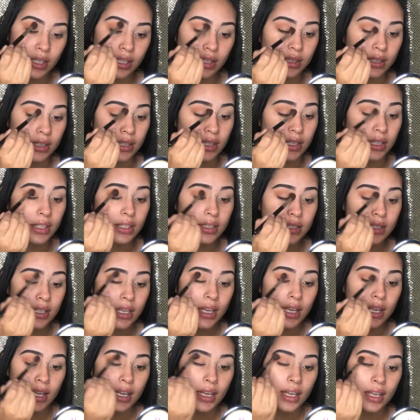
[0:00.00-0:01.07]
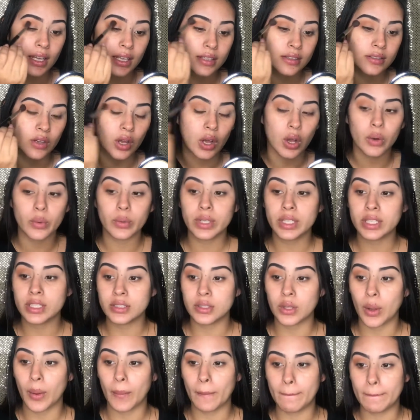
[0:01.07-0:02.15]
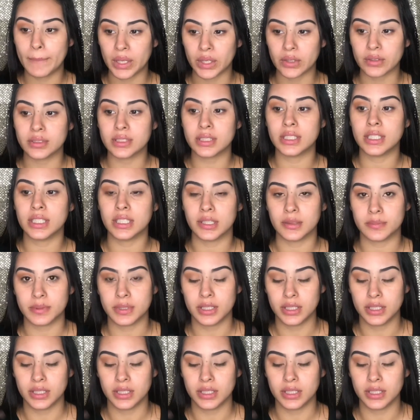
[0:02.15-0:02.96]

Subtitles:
like this, it's always building it up